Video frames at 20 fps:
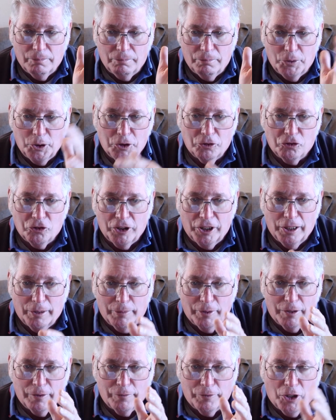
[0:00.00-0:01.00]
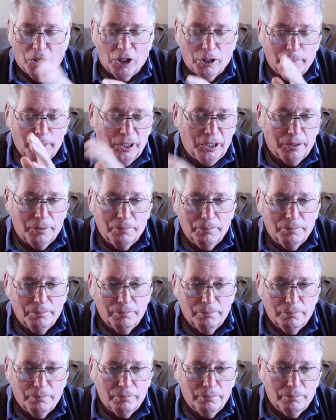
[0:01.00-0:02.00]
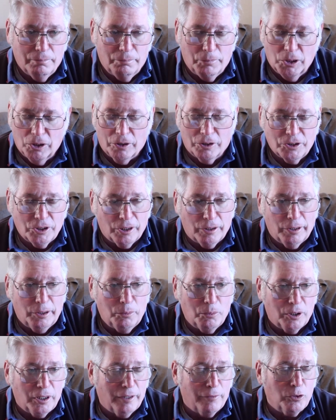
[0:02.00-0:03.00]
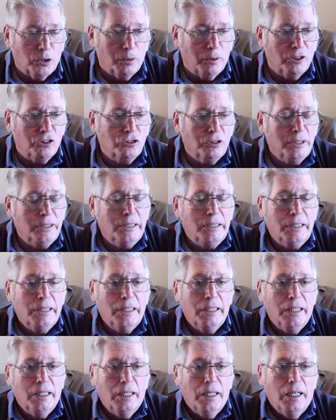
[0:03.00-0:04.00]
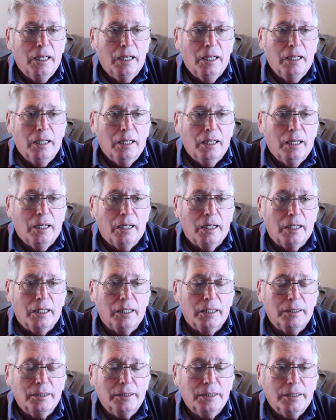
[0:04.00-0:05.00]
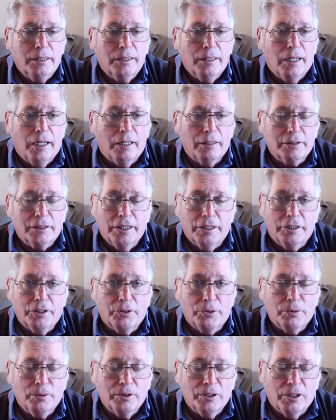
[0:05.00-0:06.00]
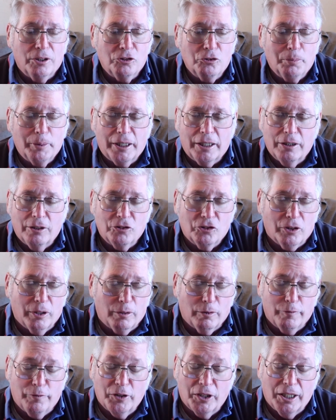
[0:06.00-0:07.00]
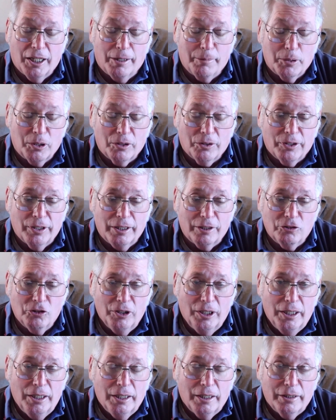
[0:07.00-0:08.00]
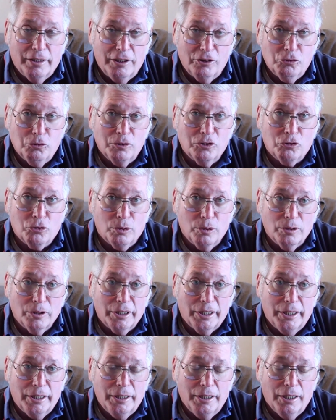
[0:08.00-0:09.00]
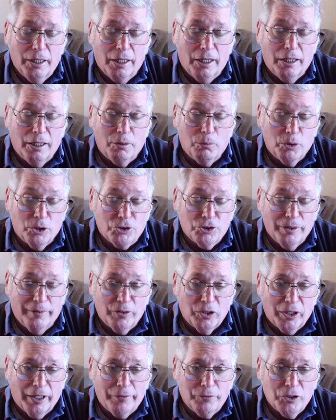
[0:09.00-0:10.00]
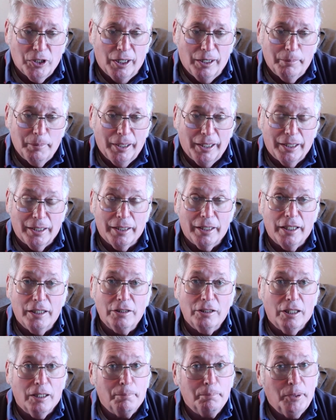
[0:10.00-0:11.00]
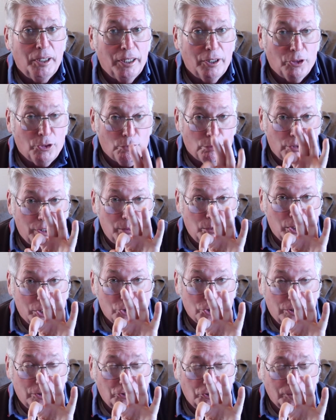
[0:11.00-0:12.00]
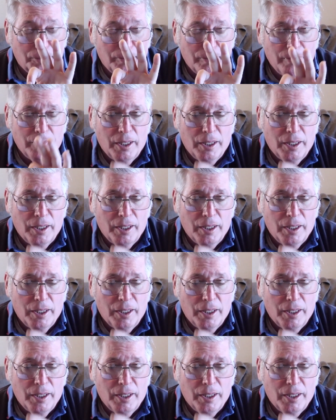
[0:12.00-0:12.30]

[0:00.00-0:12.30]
Museum of Army and Military, whatever it was. I'll take you through those because they're phenomenal things. This was truly a wish of a lifetime, and it ended up being 3 wishes.